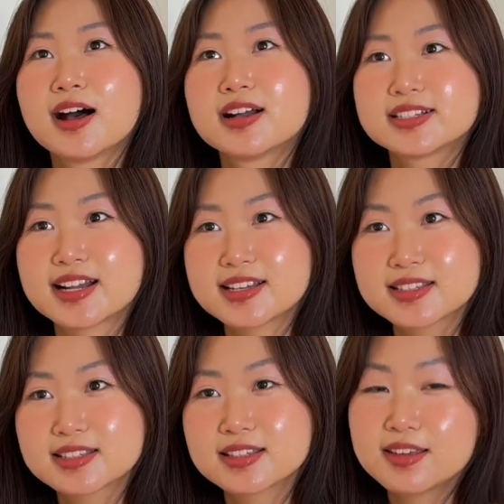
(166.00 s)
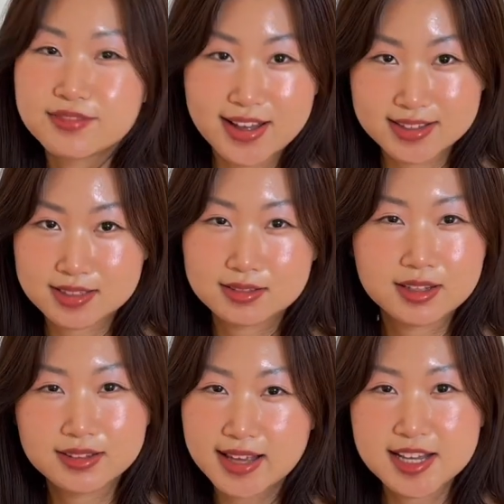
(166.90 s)
a chess event,
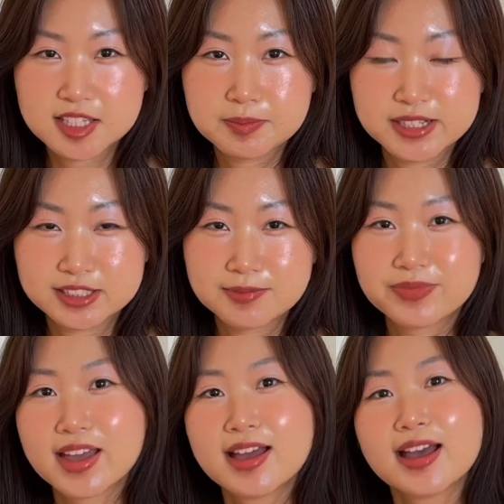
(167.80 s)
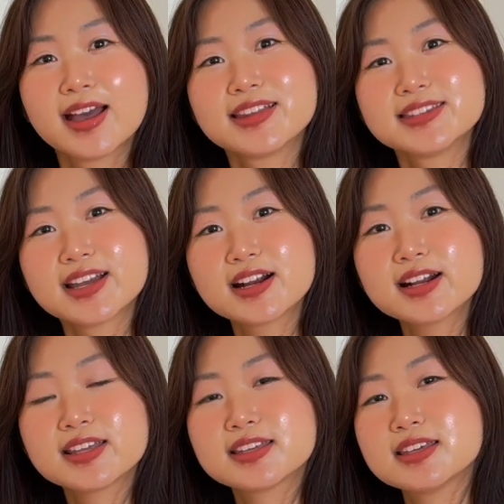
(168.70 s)
an exhibition. And there
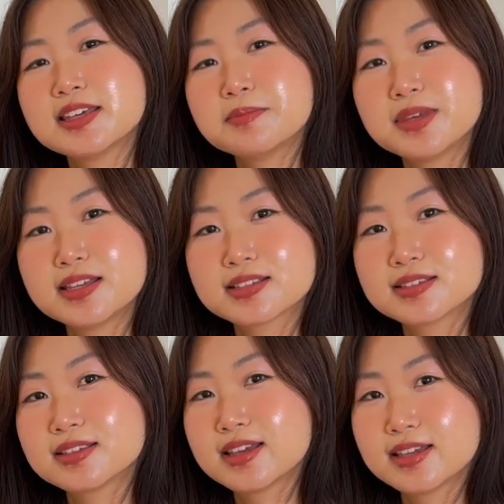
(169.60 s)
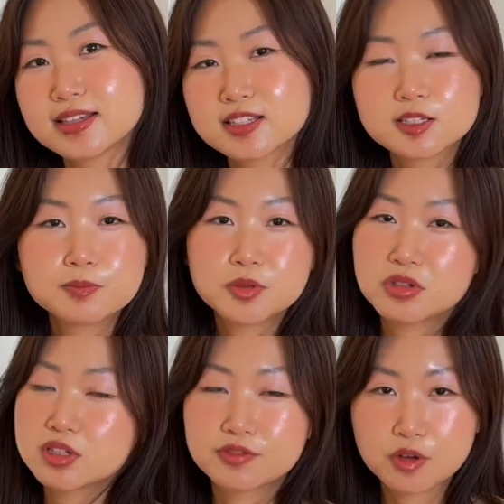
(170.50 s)
he meets this
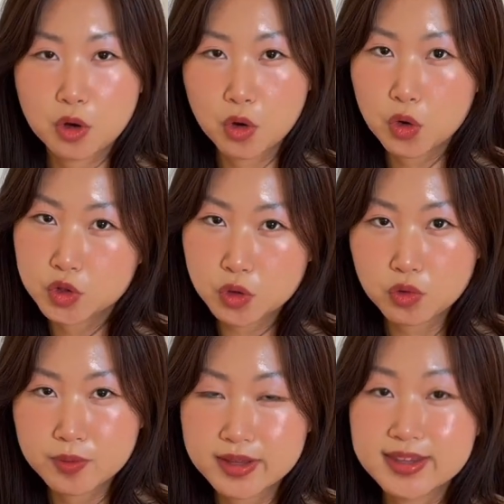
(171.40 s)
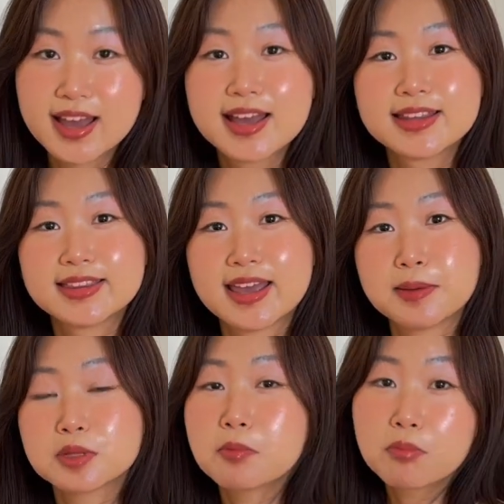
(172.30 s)
beautiful older woman
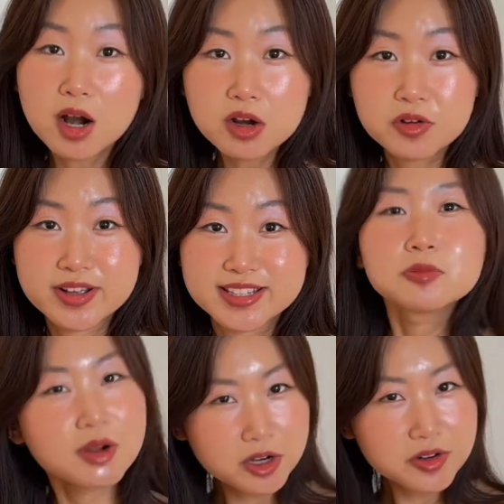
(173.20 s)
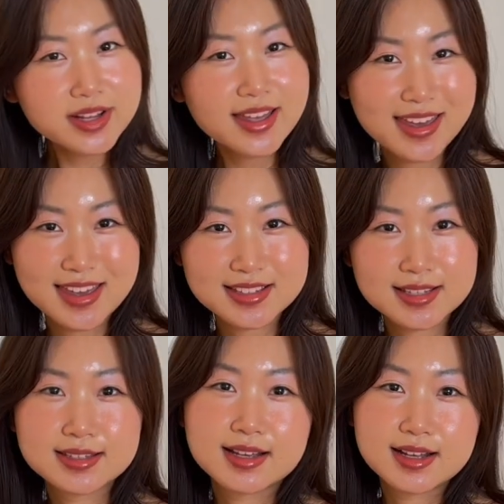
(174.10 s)
named Margaret. So Margaret
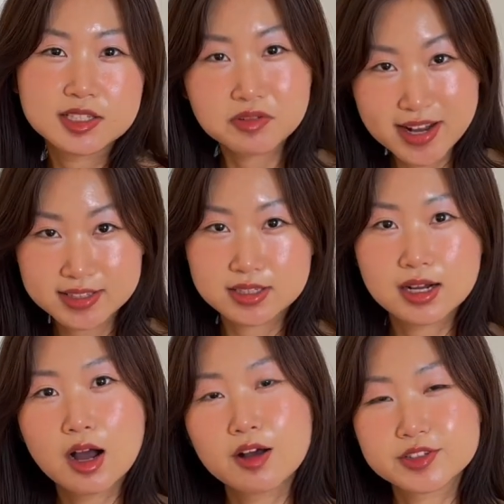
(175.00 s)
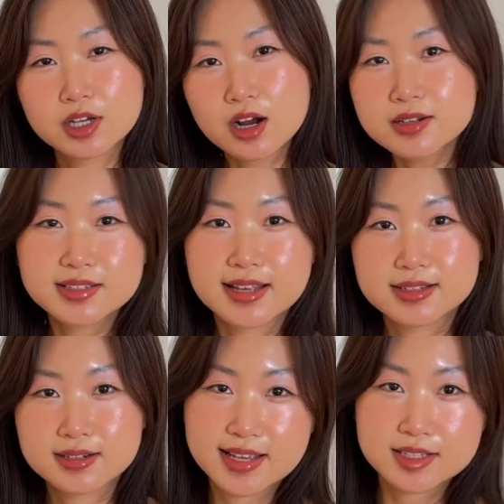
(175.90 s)
is the director of the art
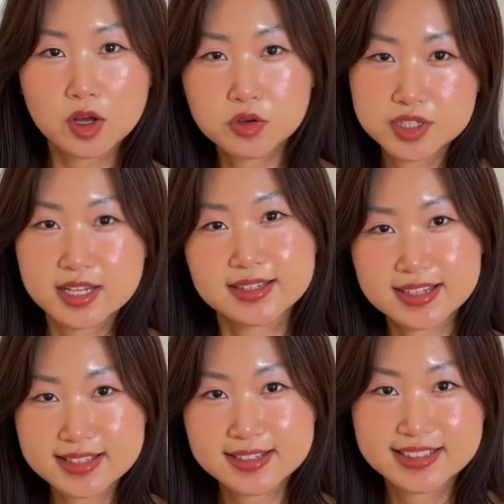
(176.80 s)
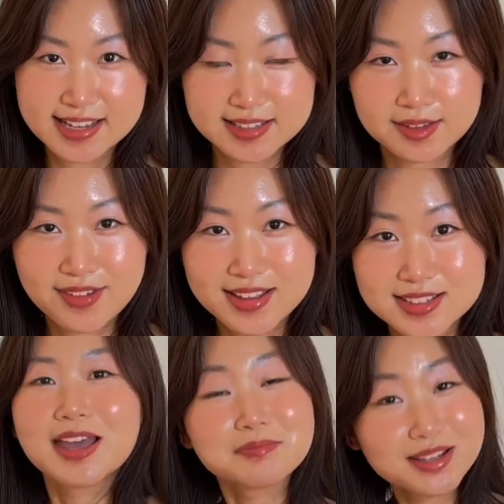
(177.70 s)
center that's hosting this chess event.
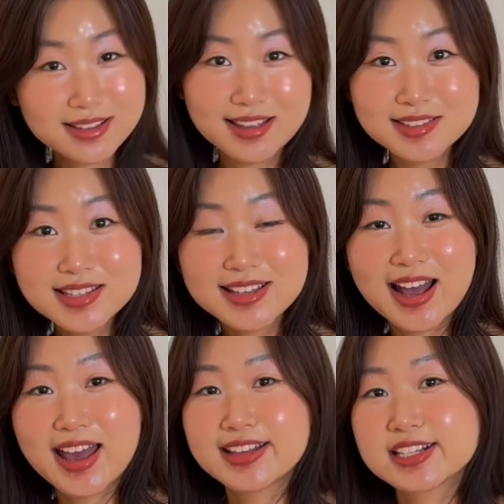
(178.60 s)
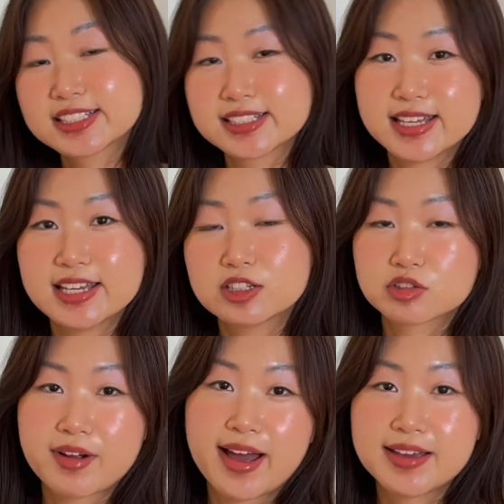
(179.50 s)
And by the end of the night, she
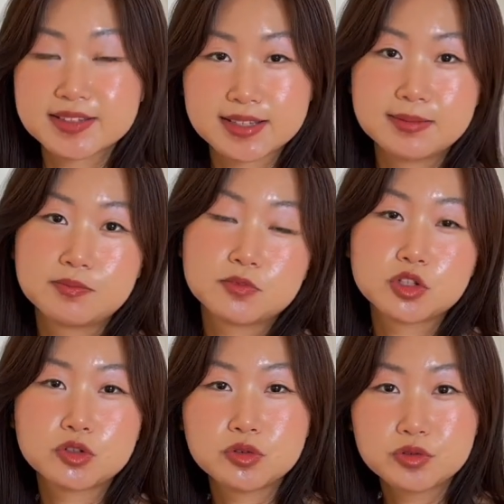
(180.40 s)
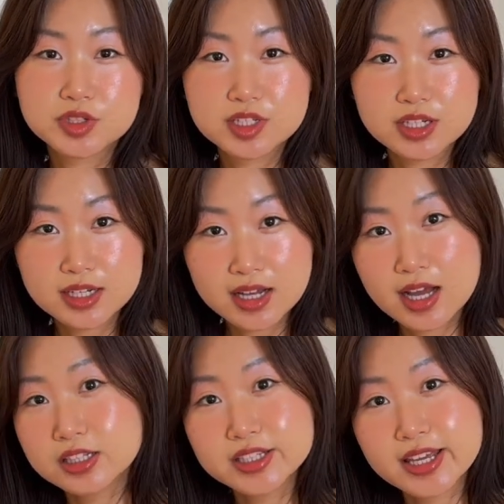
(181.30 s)
drives him to the
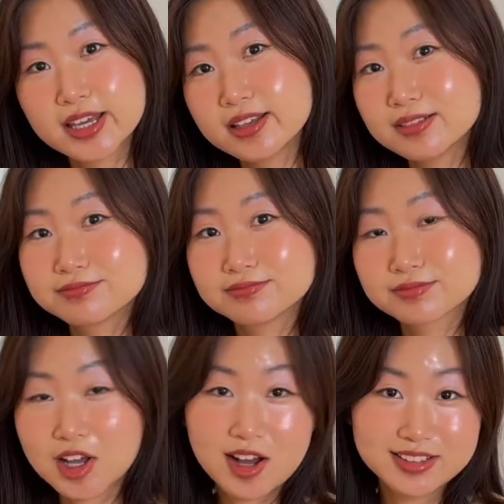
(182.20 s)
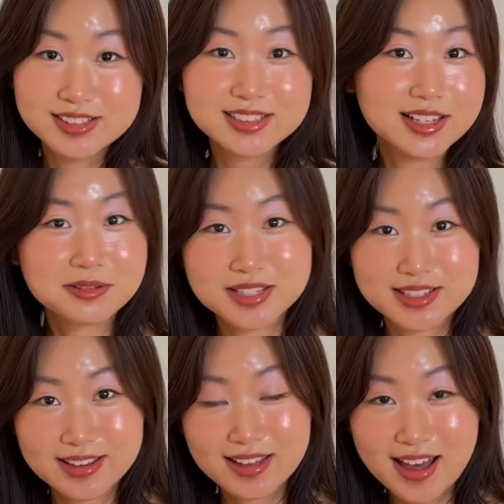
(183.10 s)
holiday cottage he was
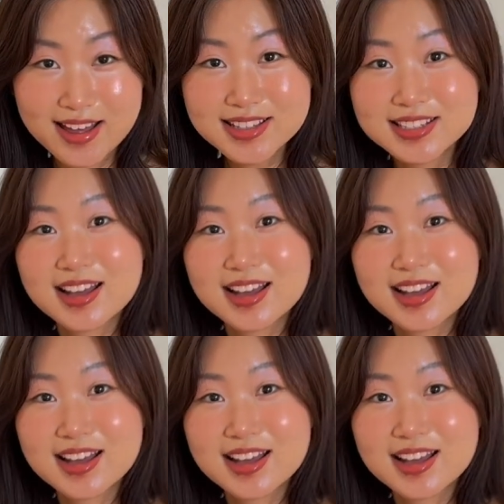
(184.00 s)
staying at,